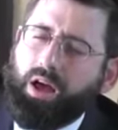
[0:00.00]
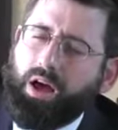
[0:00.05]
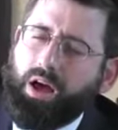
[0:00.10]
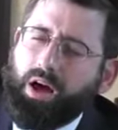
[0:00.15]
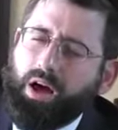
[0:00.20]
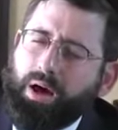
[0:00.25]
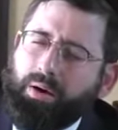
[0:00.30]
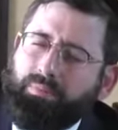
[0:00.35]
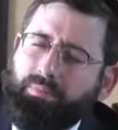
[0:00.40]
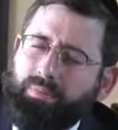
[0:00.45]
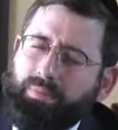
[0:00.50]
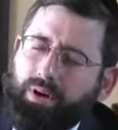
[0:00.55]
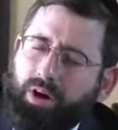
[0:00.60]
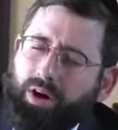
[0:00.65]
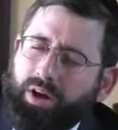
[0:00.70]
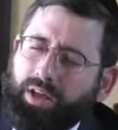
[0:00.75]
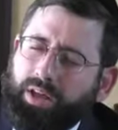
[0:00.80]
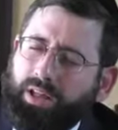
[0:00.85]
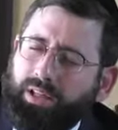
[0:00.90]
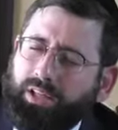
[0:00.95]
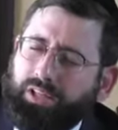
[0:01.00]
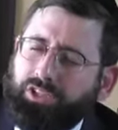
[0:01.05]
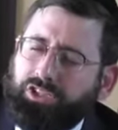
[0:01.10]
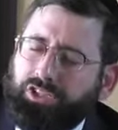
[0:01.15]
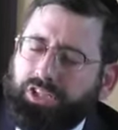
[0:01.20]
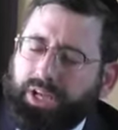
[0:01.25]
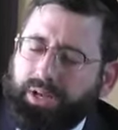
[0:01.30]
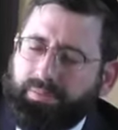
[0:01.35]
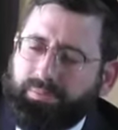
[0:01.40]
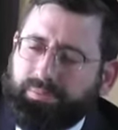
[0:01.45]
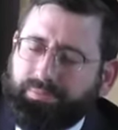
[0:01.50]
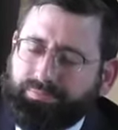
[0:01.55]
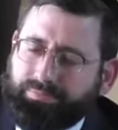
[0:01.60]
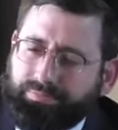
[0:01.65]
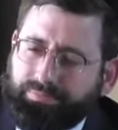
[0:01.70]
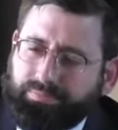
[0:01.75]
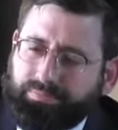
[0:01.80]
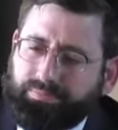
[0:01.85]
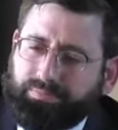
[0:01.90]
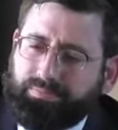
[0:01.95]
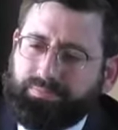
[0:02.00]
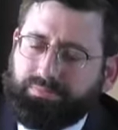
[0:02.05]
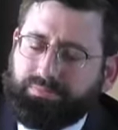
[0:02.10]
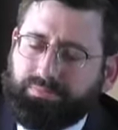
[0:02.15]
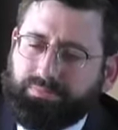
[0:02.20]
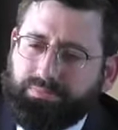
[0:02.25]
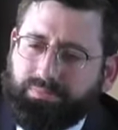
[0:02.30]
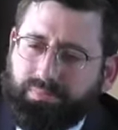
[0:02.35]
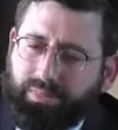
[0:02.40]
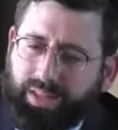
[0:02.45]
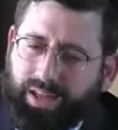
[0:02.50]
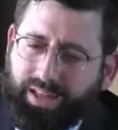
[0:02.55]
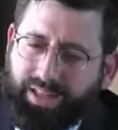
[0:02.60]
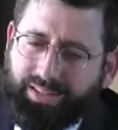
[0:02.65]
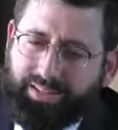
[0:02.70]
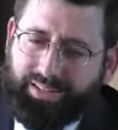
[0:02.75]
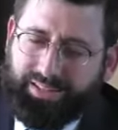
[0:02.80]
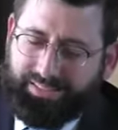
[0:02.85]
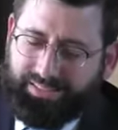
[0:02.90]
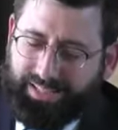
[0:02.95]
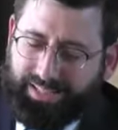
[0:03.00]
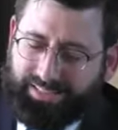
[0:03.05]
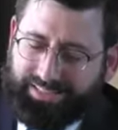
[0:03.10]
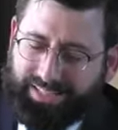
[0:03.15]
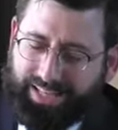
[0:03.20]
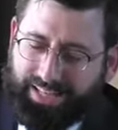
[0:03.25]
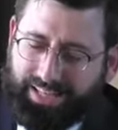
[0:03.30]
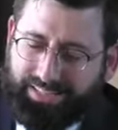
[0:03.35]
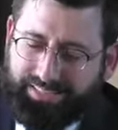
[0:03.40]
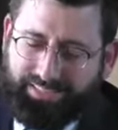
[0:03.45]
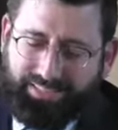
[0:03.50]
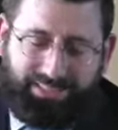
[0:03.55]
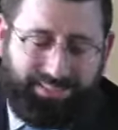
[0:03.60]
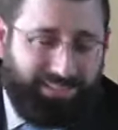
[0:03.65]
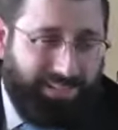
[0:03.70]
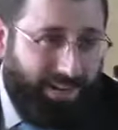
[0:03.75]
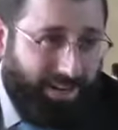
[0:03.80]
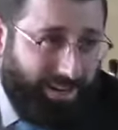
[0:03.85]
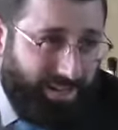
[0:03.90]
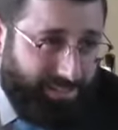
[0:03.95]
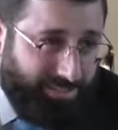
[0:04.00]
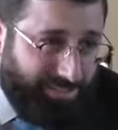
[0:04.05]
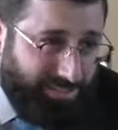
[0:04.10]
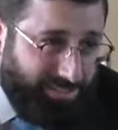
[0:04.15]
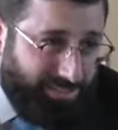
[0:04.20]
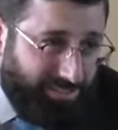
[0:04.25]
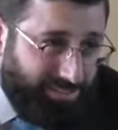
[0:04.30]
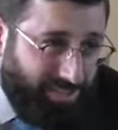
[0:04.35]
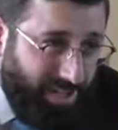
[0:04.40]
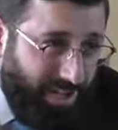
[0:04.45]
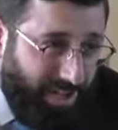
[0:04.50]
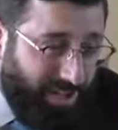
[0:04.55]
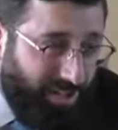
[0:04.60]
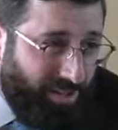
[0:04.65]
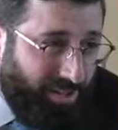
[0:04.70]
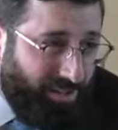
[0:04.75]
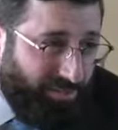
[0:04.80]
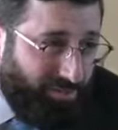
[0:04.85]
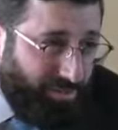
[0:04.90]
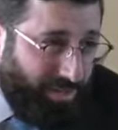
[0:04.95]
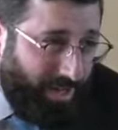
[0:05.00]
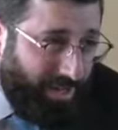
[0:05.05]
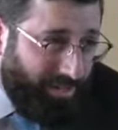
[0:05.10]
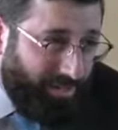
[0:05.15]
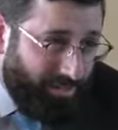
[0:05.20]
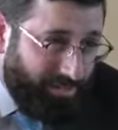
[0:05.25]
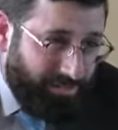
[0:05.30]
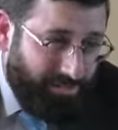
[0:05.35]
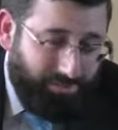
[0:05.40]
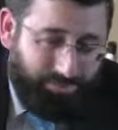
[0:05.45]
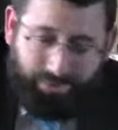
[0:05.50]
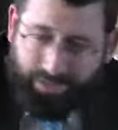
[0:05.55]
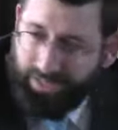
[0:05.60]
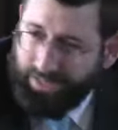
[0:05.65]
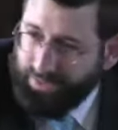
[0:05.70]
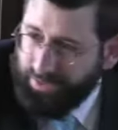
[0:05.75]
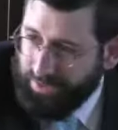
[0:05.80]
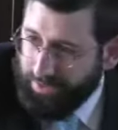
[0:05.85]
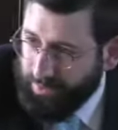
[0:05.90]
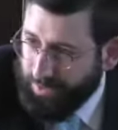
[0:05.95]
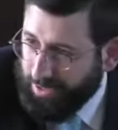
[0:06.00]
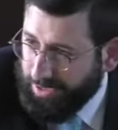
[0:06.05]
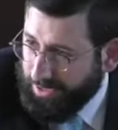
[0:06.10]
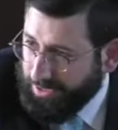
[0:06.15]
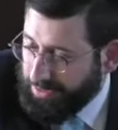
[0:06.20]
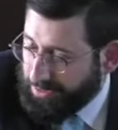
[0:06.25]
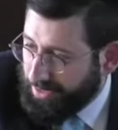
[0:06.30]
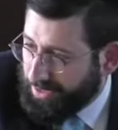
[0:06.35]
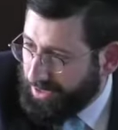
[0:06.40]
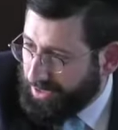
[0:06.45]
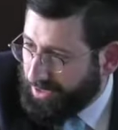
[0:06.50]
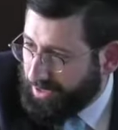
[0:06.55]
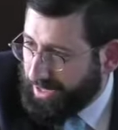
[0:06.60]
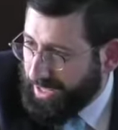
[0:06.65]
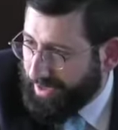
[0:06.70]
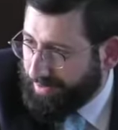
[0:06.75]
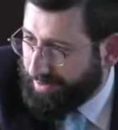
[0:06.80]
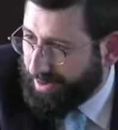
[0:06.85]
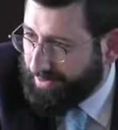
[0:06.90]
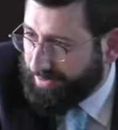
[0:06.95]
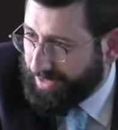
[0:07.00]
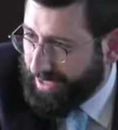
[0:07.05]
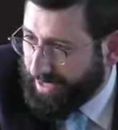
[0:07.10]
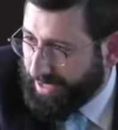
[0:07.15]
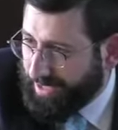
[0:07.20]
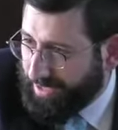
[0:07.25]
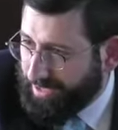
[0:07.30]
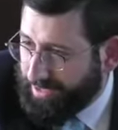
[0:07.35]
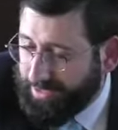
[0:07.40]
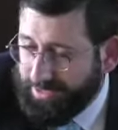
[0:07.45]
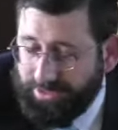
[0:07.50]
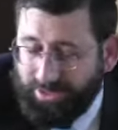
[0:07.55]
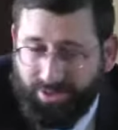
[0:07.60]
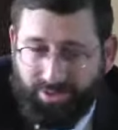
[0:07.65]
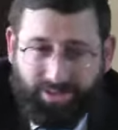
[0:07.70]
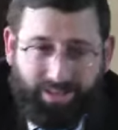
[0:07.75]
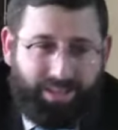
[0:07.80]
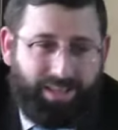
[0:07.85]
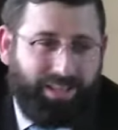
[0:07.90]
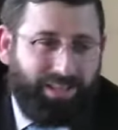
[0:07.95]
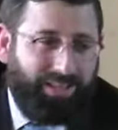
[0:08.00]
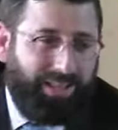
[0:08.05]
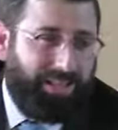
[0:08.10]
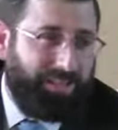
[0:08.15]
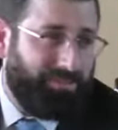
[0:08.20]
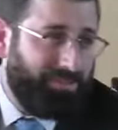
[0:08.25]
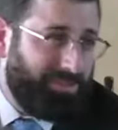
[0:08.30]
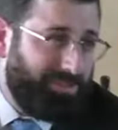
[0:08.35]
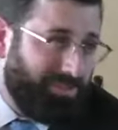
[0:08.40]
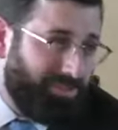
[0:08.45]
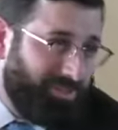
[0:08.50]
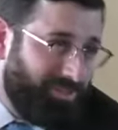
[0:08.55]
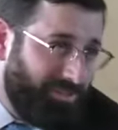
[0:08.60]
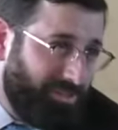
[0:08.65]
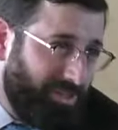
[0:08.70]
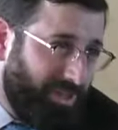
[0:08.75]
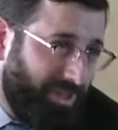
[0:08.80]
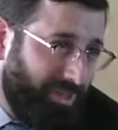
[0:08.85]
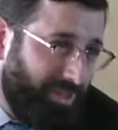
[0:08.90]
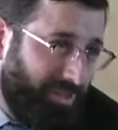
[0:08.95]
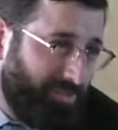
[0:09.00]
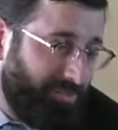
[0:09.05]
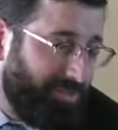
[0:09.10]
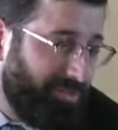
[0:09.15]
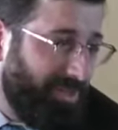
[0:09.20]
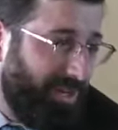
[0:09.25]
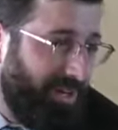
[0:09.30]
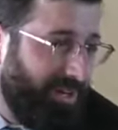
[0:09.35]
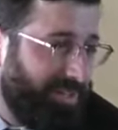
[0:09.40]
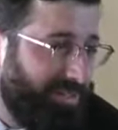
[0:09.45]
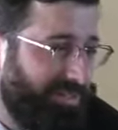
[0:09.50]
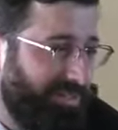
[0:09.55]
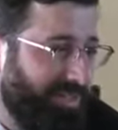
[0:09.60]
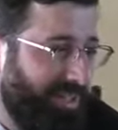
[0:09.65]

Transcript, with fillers: um, Oyalei Shem, that says that it's the darach, it's the style of writers to begin their words with the Yud Kei Vav Kei. You know, like Mesil Sisharim starts...